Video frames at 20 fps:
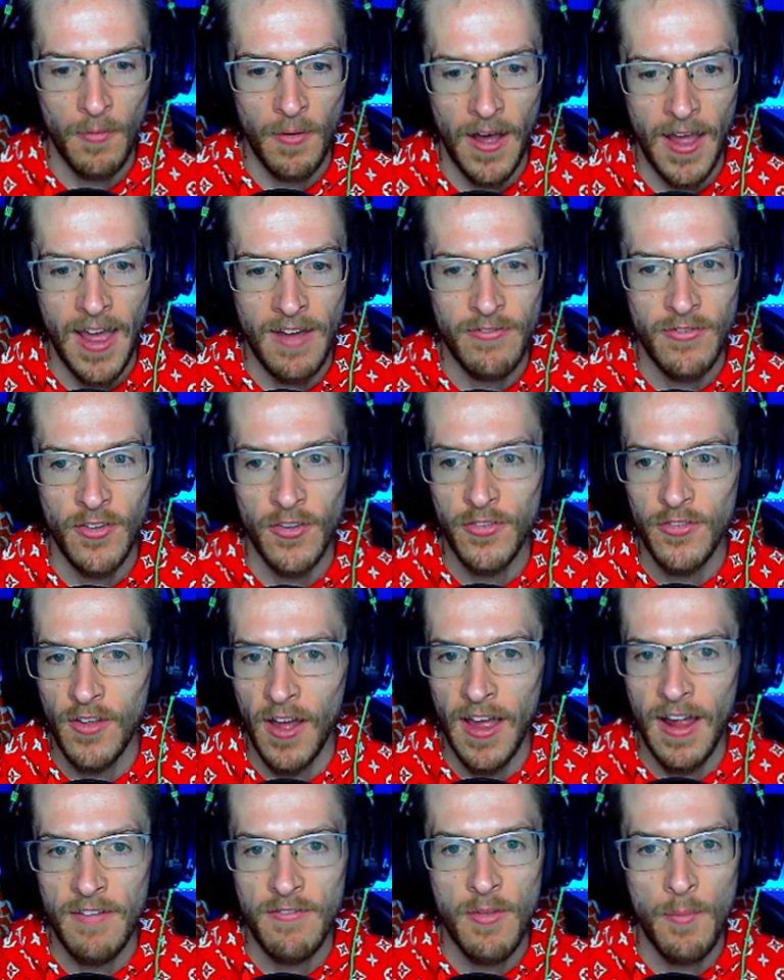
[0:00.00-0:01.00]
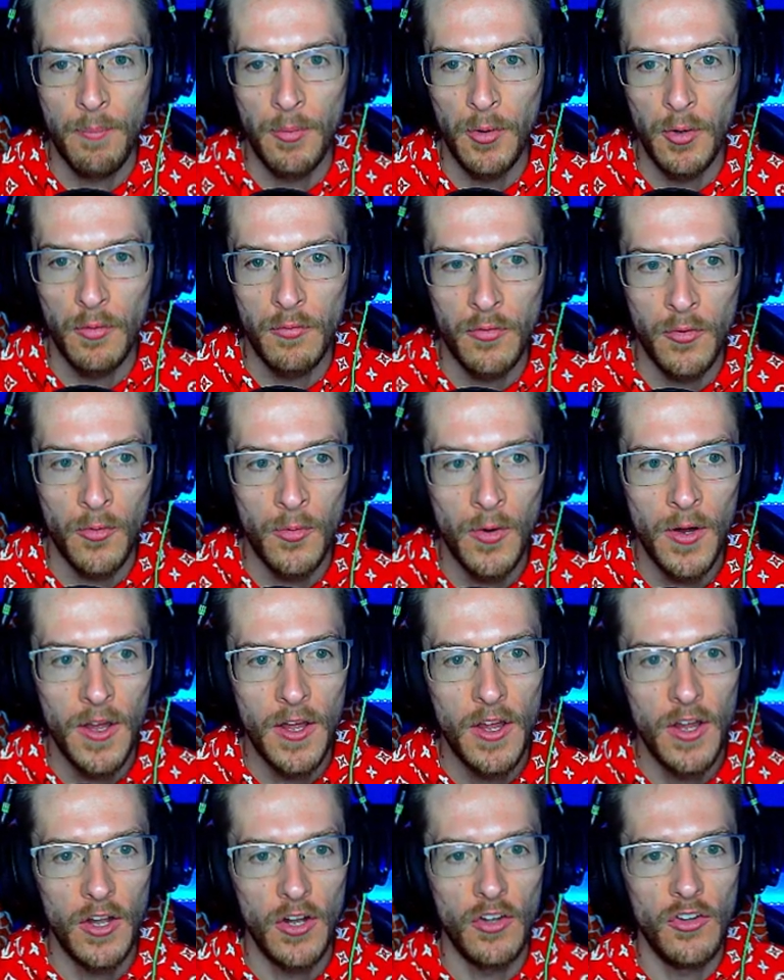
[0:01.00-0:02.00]
I have the beautiful
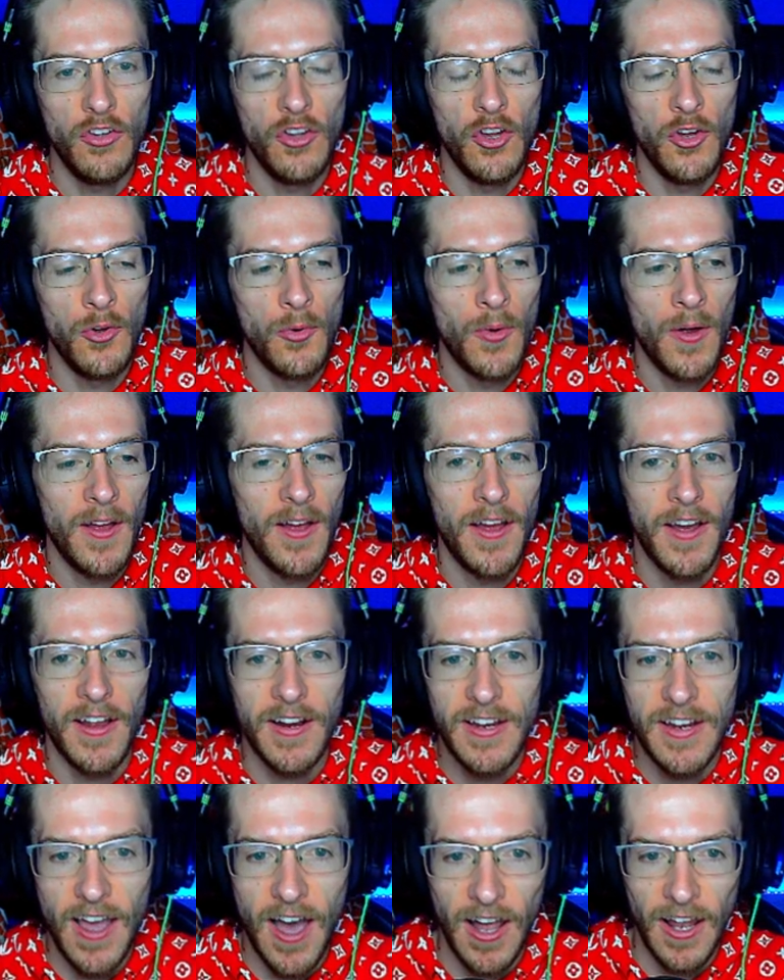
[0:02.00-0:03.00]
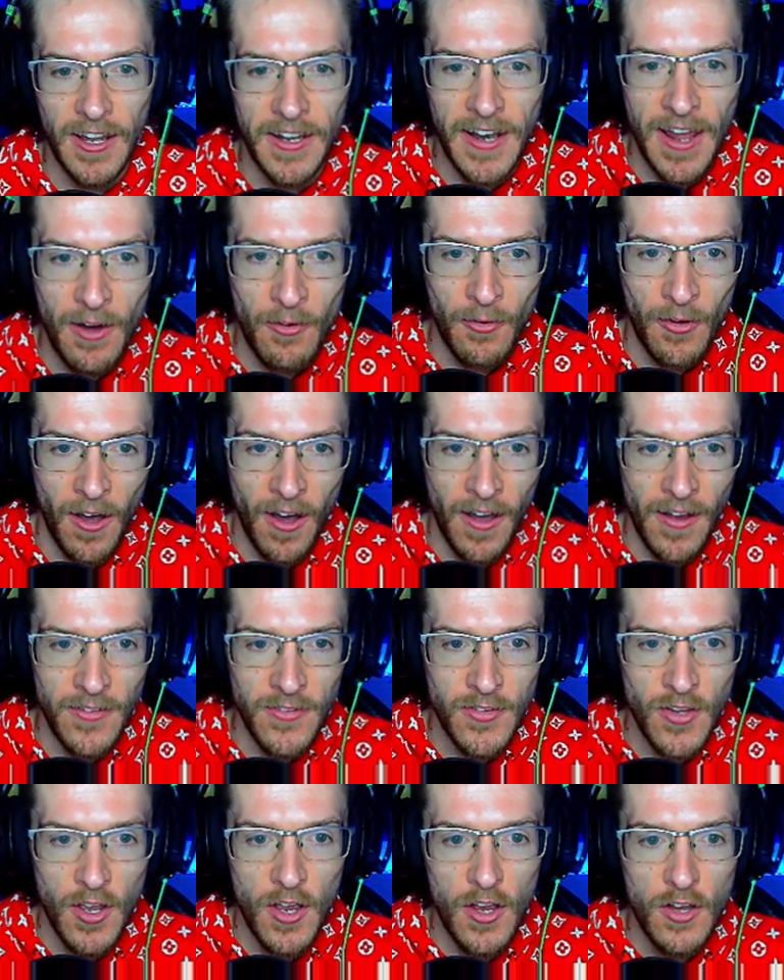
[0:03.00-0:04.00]
new colour now,
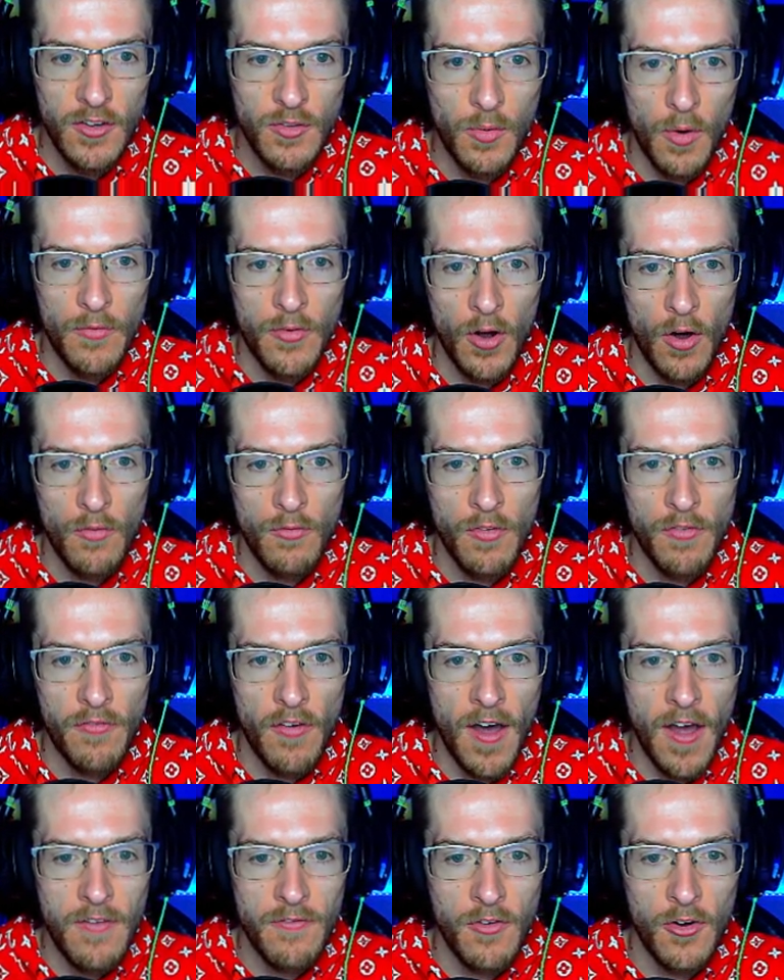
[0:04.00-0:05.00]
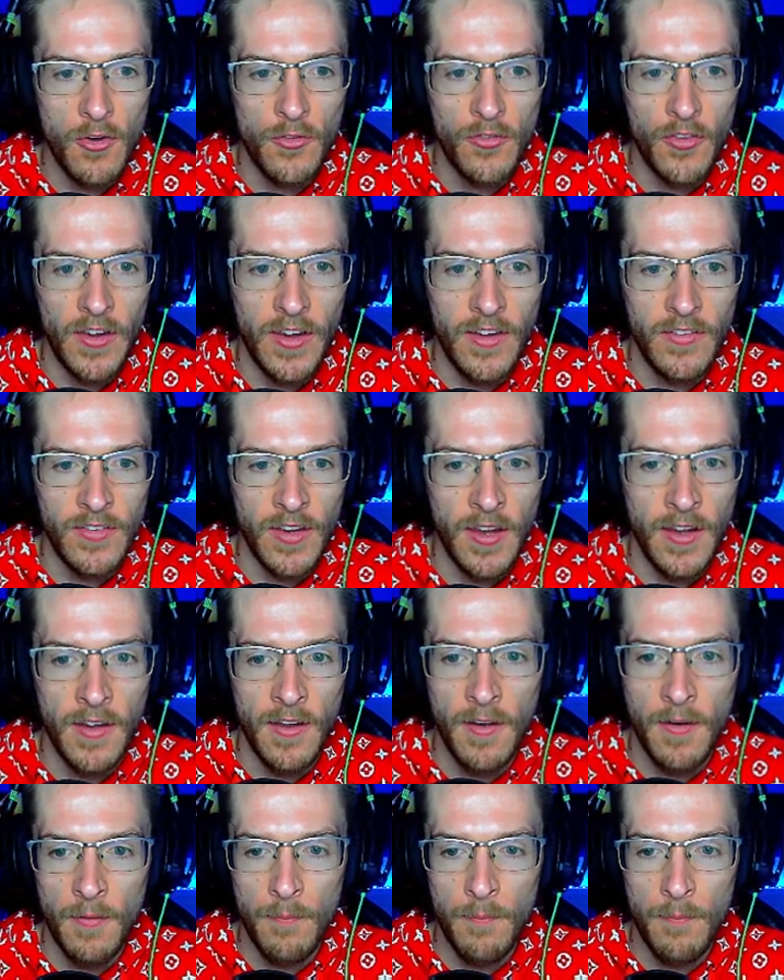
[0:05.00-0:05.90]
guys. So what have we got? Refined runes, easy.